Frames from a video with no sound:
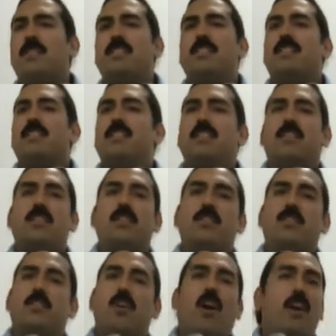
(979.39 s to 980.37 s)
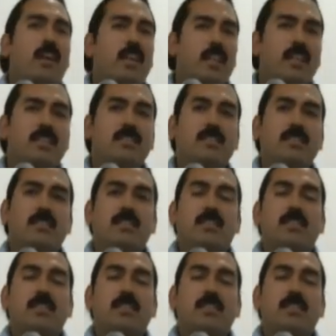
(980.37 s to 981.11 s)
reason, The Guardian,